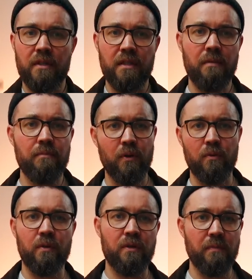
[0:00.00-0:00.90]
example,
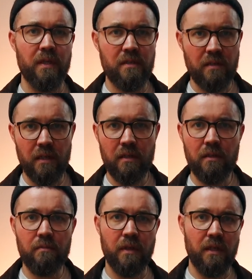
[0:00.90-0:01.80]
with my
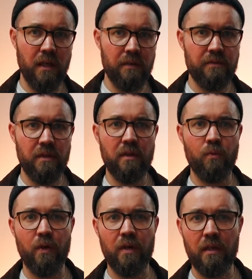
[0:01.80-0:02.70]
style, my lifestyle,
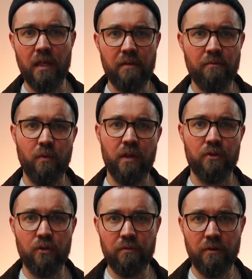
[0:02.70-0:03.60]
where I live and what I
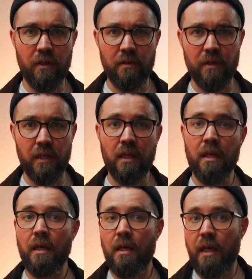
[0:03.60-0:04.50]
do for a living,
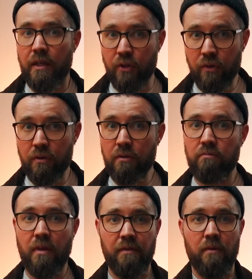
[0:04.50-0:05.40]
I could,
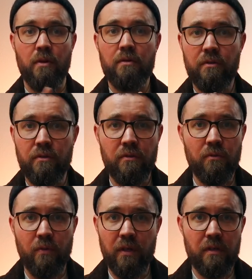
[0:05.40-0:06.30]
if I wanted to,
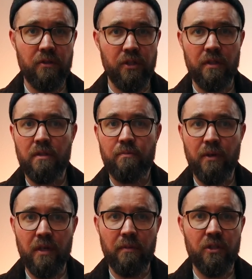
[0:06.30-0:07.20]
wear jeans
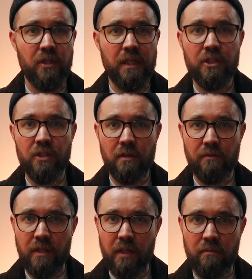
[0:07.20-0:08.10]
pretty much each and
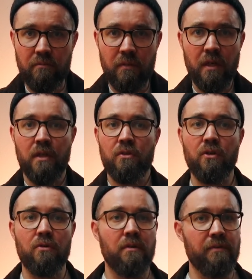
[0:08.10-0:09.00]
every day.
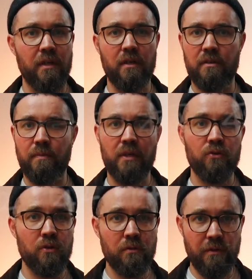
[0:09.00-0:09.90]
So if I spend
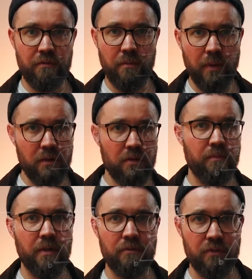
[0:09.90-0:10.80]
$250 on a
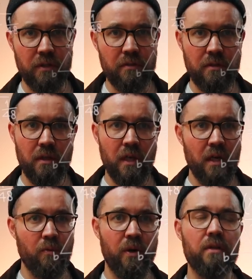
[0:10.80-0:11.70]
pair of jeans,
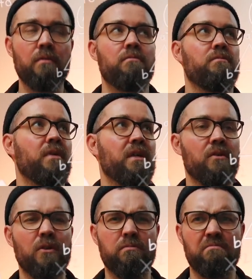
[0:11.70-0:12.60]
wear them, I don't
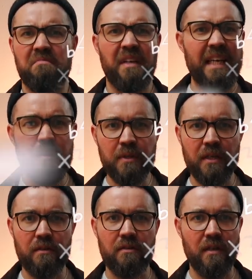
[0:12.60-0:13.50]
know, 80%
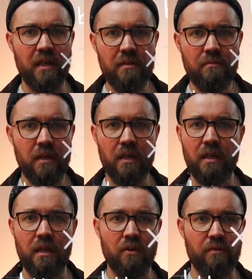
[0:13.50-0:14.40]
of the time
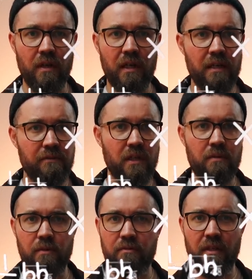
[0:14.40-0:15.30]
over the
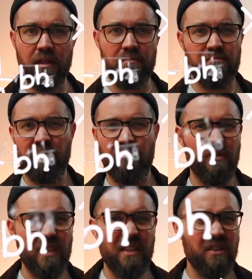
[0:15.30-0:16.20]
lifetime of
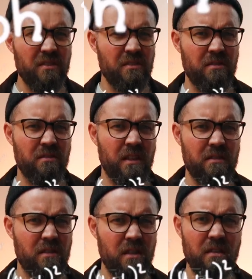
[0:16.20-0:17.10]
3 years,
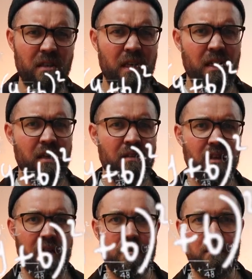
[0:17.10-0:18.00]
let's say,
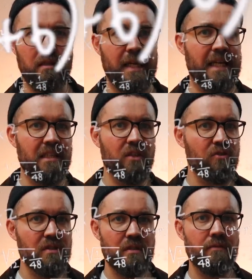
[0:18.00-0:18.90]
that's
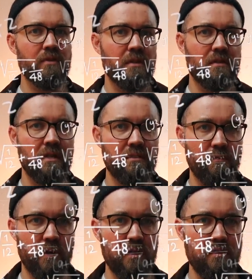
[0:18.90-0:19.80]
876 days of
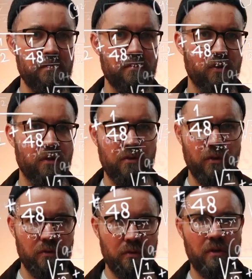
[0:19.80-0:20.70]
wear. So the
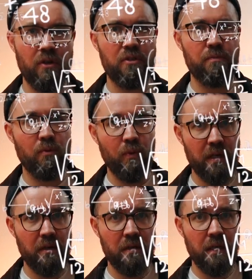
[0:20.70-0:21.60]
total cost per
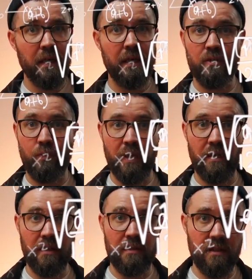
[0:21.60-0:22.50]
wear is
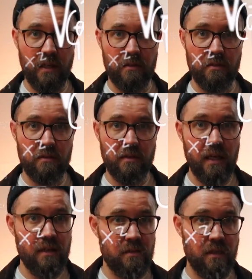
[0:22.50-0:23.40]
29 cents.
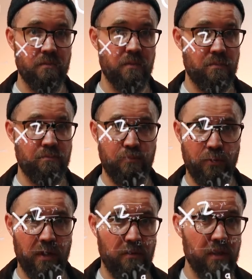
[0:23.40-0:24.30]
That seems
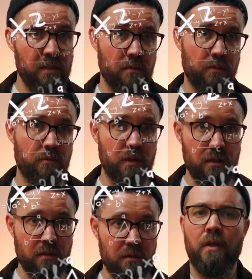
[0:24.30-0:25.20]
pretty reasonable,
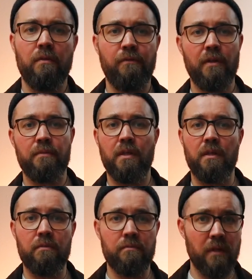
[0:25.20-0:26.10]
right? On the flip
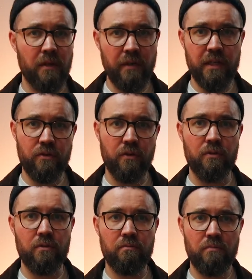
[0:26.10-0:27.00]
side, a great
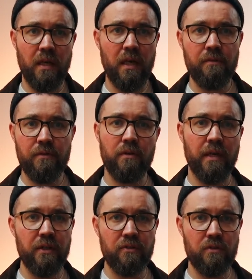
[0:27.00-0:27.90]
suit. I have the
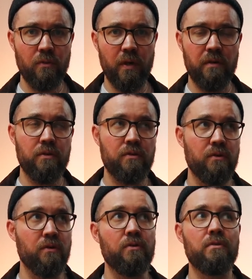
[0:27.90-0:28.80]
occasion to wear a
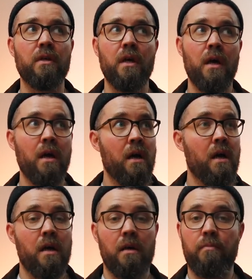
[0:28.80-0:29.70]
suit
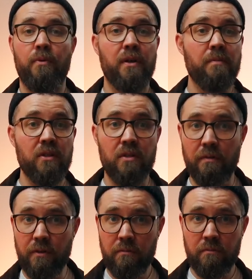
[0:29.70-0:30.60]
pretty much
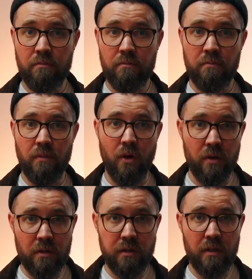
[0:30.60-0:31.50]
never.
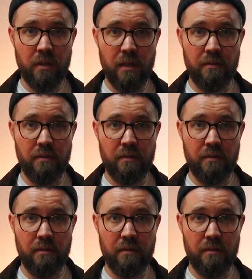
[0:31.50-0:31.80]
Honestly, I